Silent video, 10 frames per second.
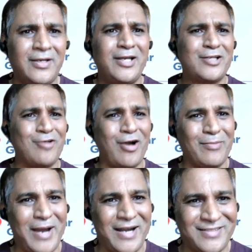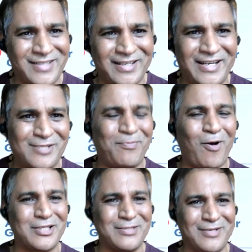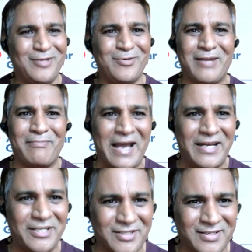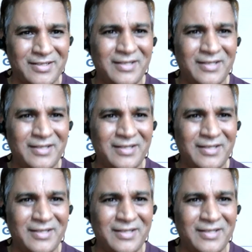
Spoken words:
It's not a bad thing. It's possible. You can manage it.